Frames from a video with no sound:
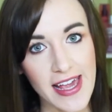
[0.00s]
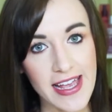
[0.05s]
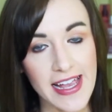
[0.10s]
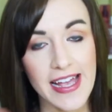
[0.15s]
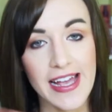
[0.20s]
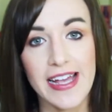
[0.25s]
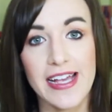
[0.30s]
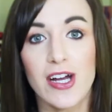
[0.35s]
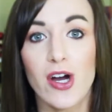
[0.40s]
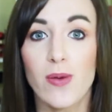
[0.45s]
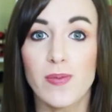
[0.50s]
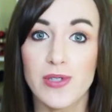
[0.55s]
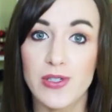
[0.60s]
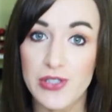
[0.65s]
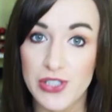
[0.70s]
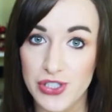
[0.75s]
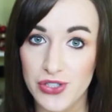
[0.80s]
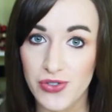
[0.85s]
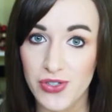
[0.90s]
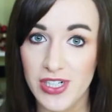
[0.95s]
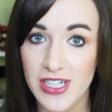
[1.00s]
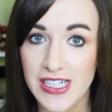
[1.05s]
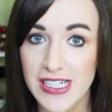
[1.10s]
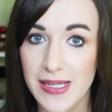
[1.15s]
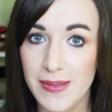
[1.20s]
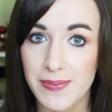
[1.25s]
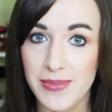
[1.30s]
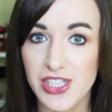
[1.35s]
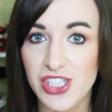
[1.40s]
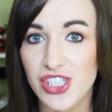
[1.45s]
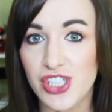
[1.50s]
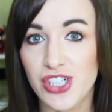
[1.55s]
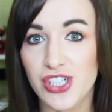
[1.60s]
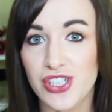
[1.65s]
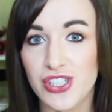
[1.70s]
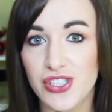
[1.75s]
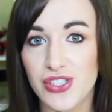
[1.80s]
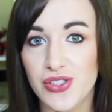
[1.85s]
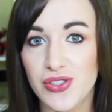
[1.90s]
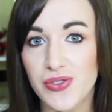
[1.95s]
and I hope you enjoyed, and be
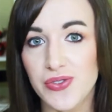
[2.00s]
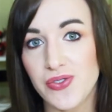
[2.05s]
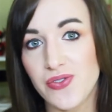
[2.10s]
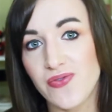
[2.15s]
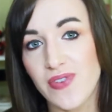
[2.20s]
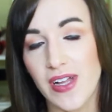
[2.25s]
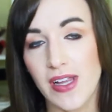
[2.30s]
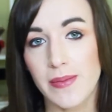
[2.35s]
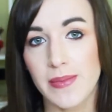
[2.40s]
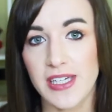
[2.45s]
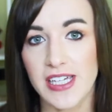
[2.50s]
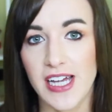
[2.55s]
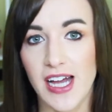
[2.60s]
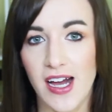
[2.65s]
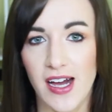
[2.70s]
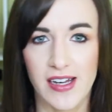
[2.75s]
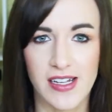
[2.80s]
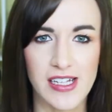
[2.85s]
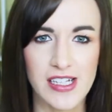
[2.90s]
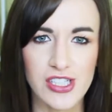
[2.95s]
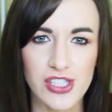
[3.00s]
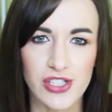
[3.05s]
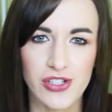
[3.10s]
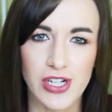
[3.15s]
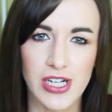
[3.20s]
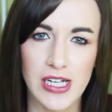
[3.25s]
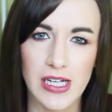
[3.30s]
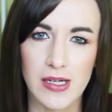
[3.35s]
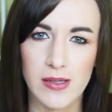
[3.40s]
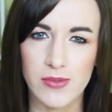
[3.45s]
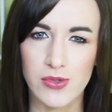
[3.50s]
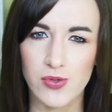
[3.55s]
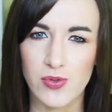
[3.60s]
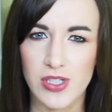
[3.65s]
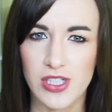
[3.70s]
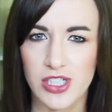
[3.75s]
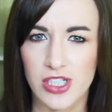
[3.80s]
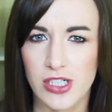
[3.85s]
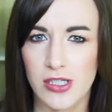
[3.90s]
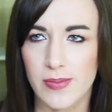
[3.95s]
sure to follow me on Instagram,
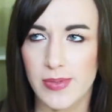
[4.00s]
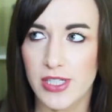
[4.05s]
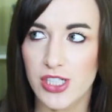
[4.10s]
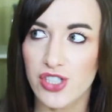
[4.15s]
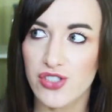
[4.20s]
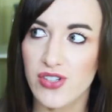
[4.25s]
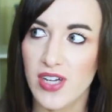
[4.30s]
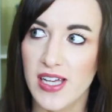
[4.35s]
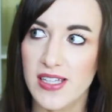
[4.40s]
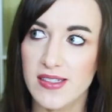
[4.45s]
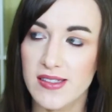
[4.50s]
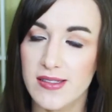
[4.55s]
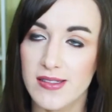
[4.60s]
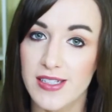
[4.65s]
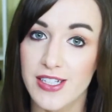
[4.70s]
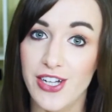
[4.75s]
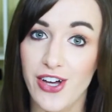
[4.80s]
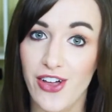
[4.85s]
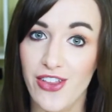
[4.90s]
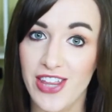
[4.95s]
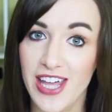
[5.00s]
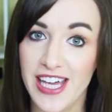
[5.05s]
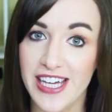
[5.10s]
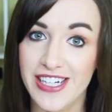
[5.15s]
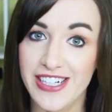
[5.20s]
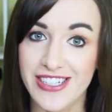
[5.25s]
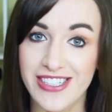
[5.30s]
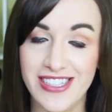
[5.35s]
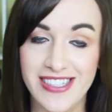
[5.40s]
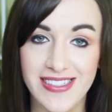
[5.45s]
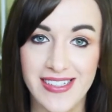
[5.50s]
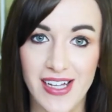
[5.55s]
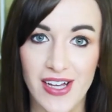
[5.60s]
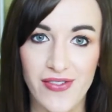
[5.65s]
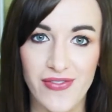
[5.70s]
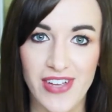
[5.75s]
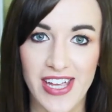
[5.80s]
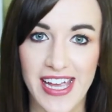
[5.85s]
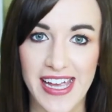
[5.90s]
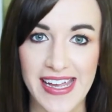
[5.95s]
Twitter, Pinterest, and all that good stuff,